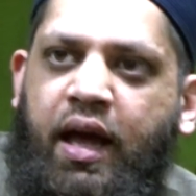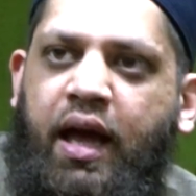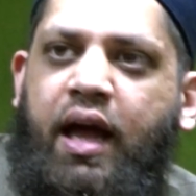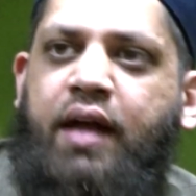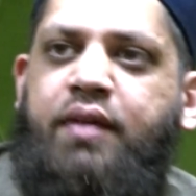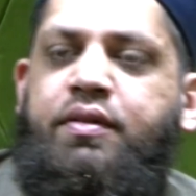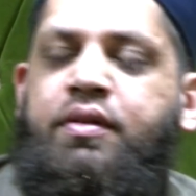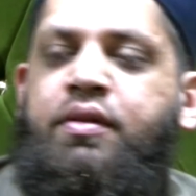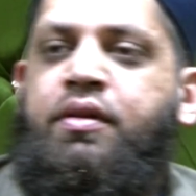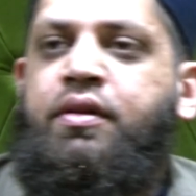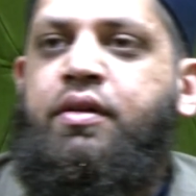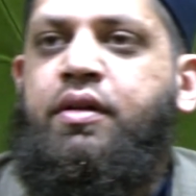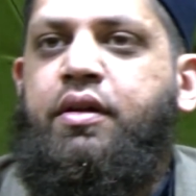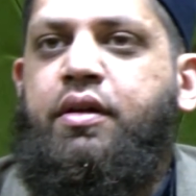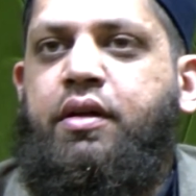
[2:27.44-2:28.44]
And
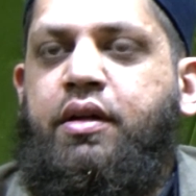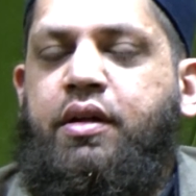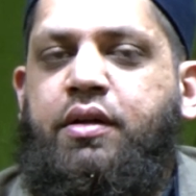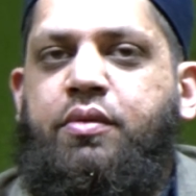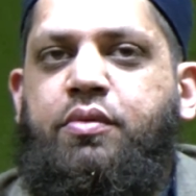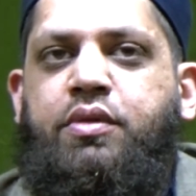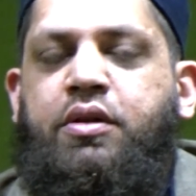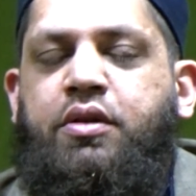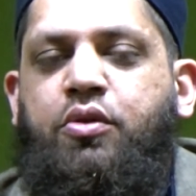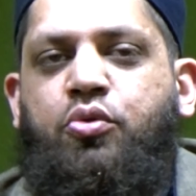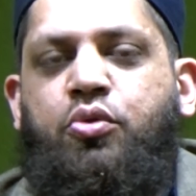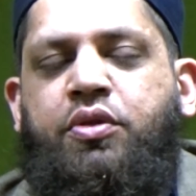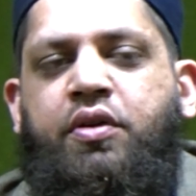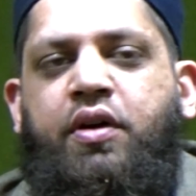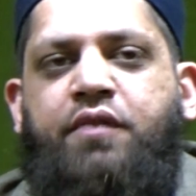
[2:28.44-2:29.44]
the
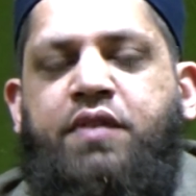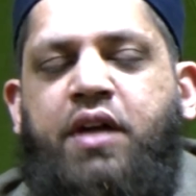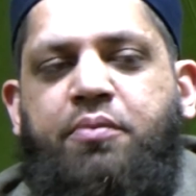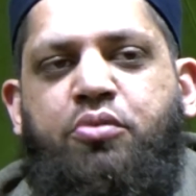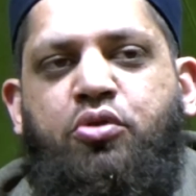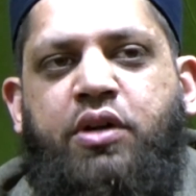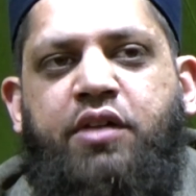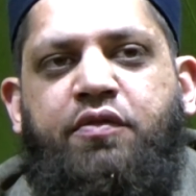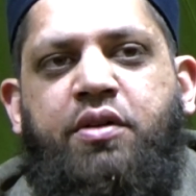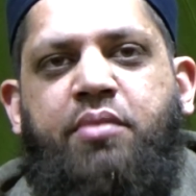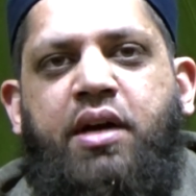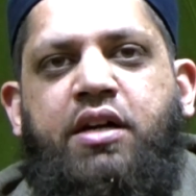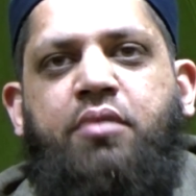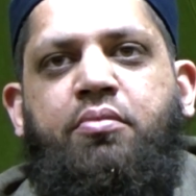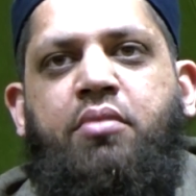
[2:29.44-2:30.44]
author of that book even
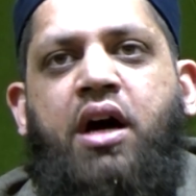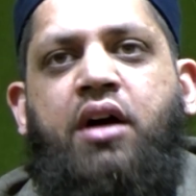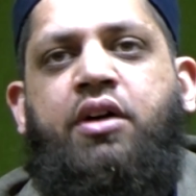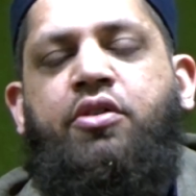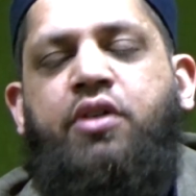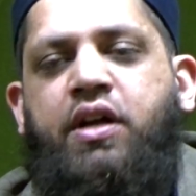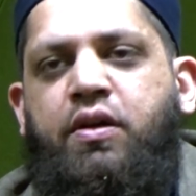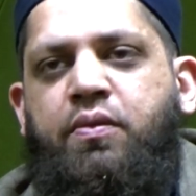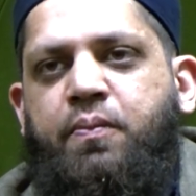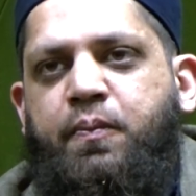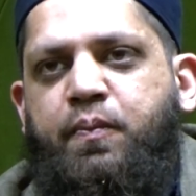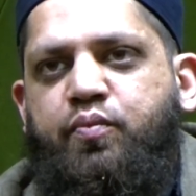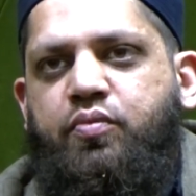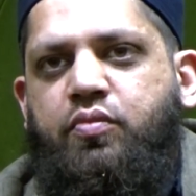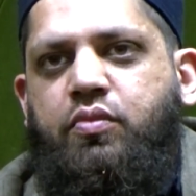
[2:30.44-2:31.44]
made a mockery
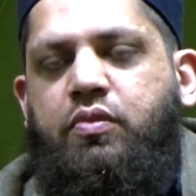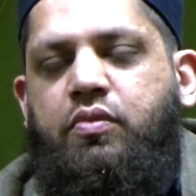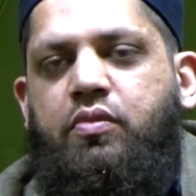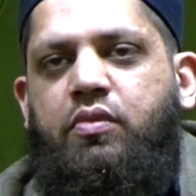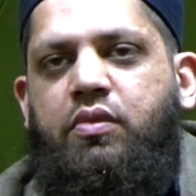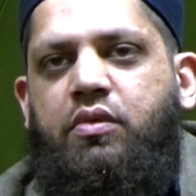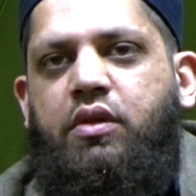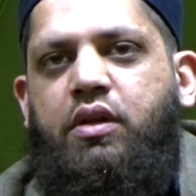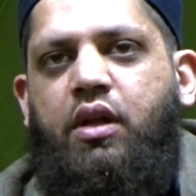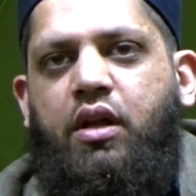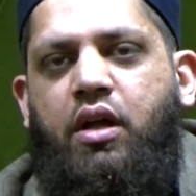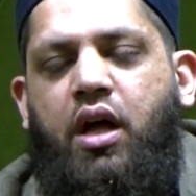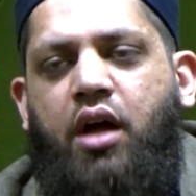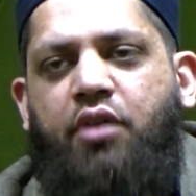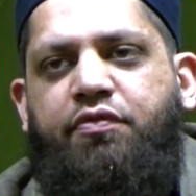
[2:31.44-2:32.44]

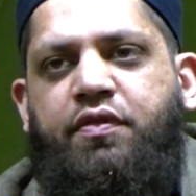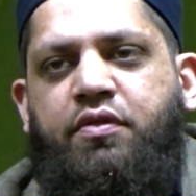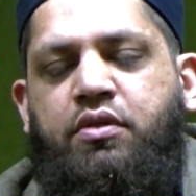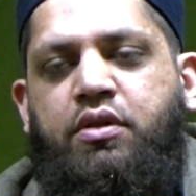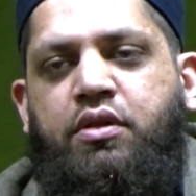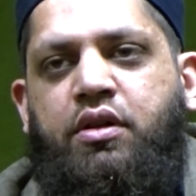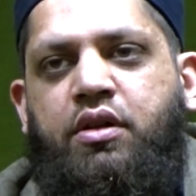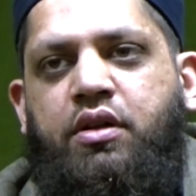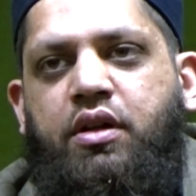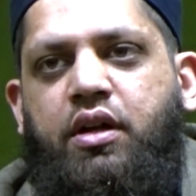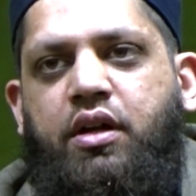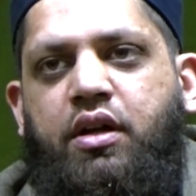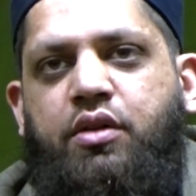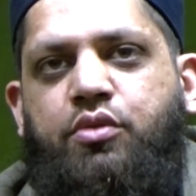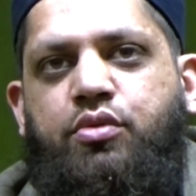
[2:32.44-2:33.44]
of
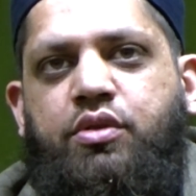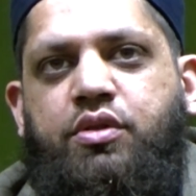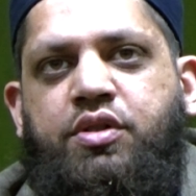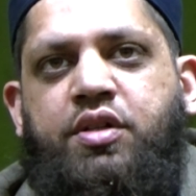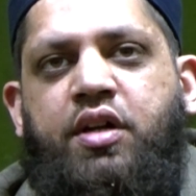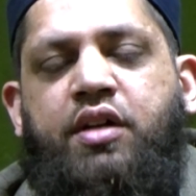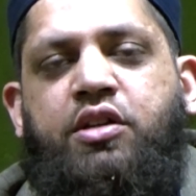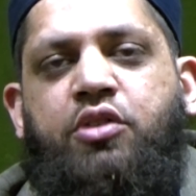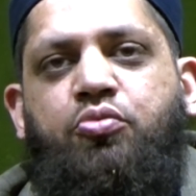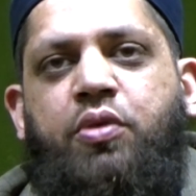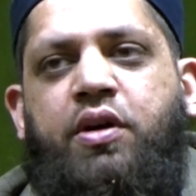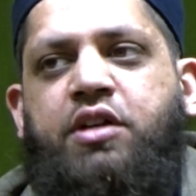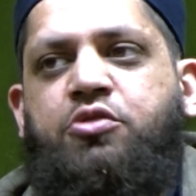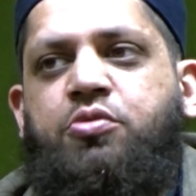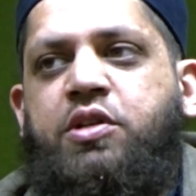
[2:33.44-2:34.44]
certain
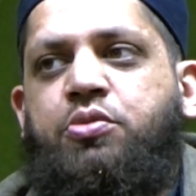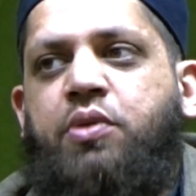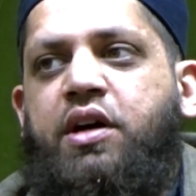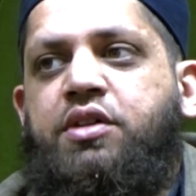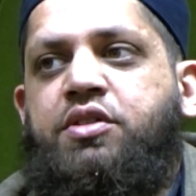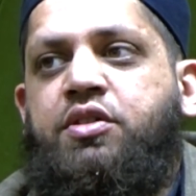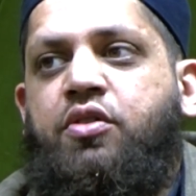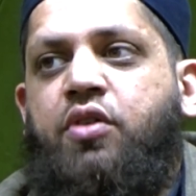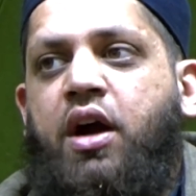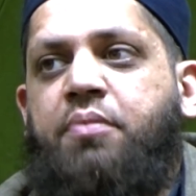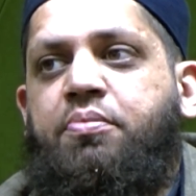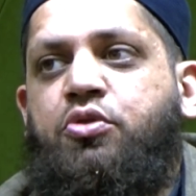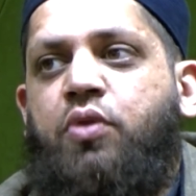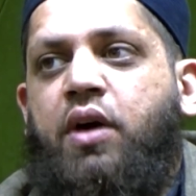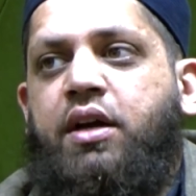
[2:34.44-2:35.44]
works which were
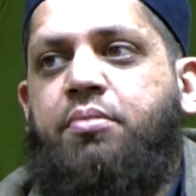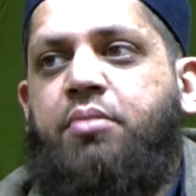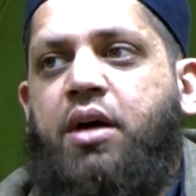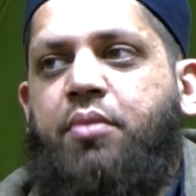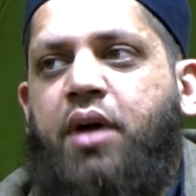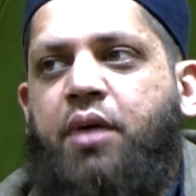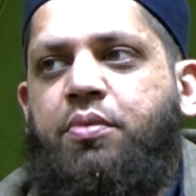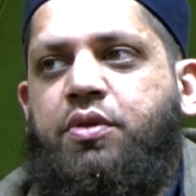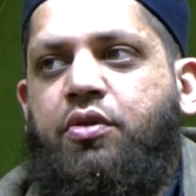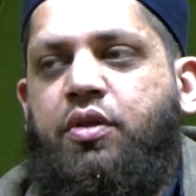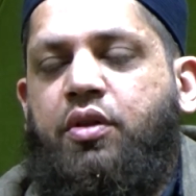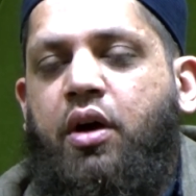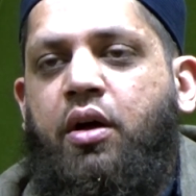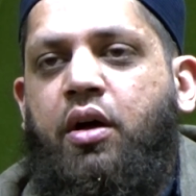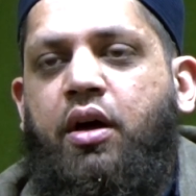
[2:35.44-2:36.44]
ascribed to Imam Ahmad
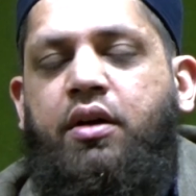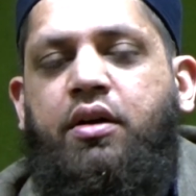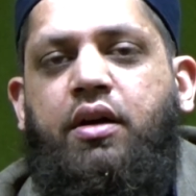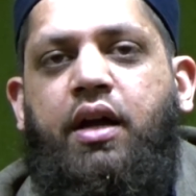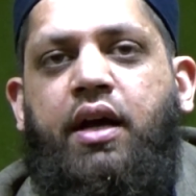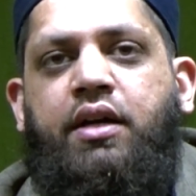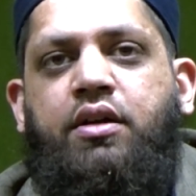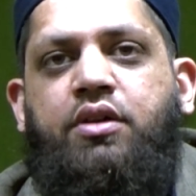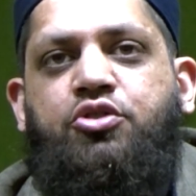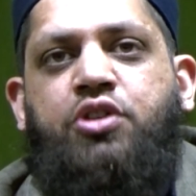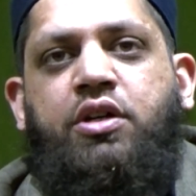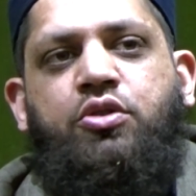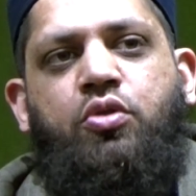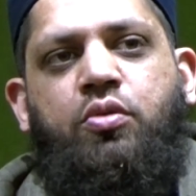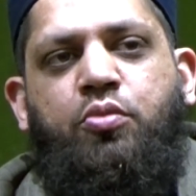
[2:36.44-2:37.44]
Rida Khan, like
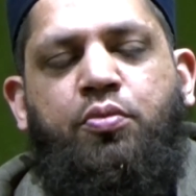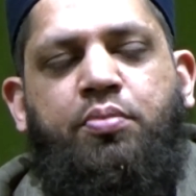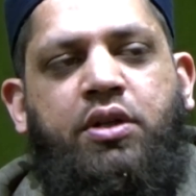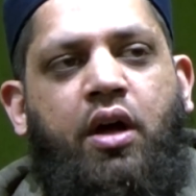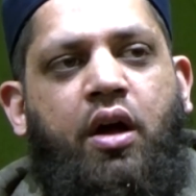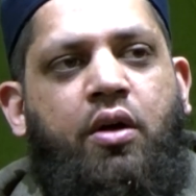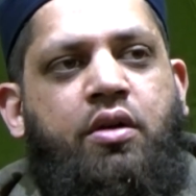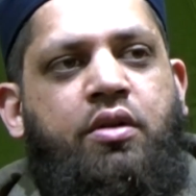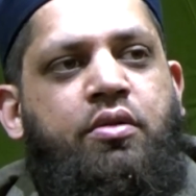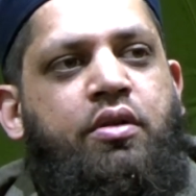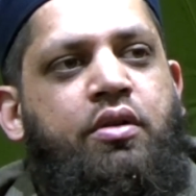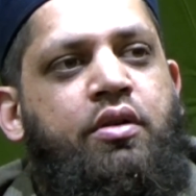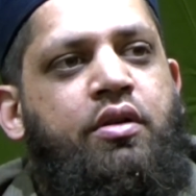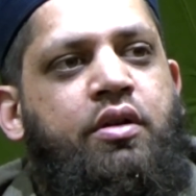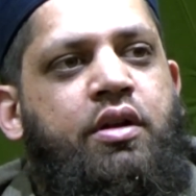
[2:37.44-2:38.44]
Jaddul Mumtar.
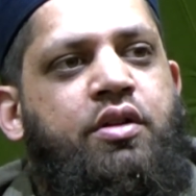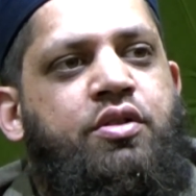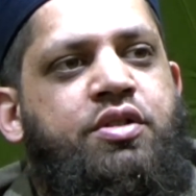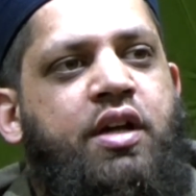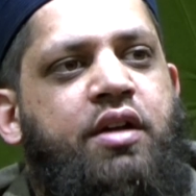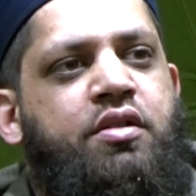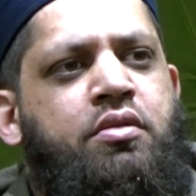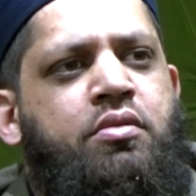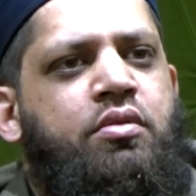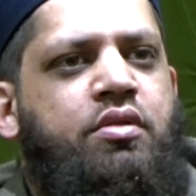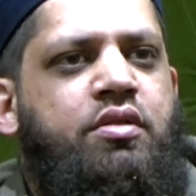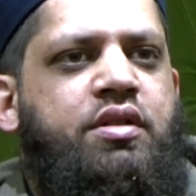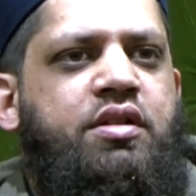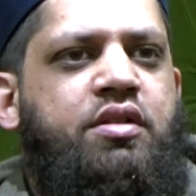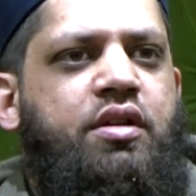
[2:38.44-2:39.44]
He said
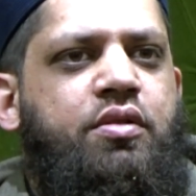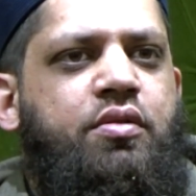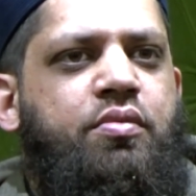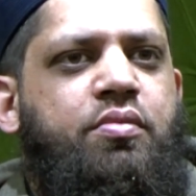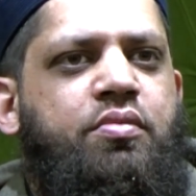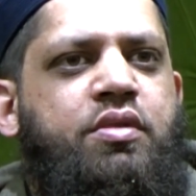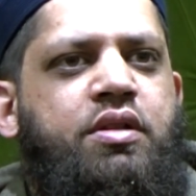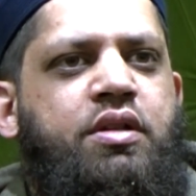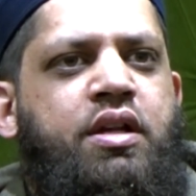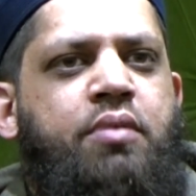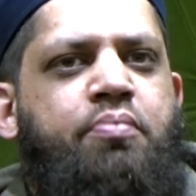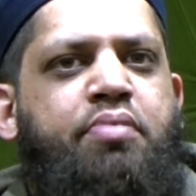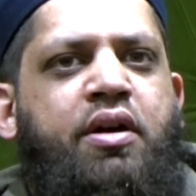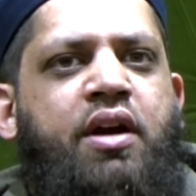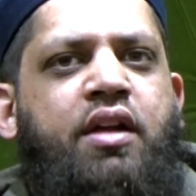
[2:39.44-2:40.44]
the
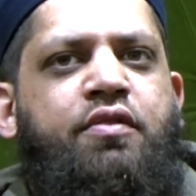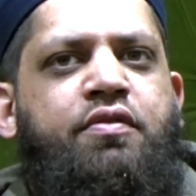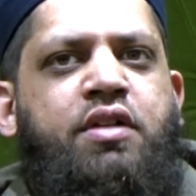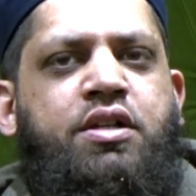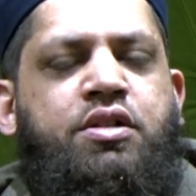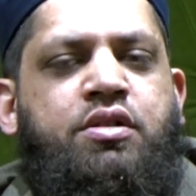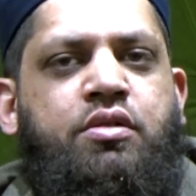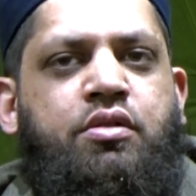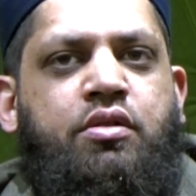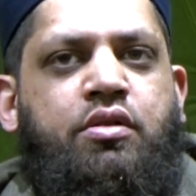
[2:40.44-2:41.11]
Barelwis,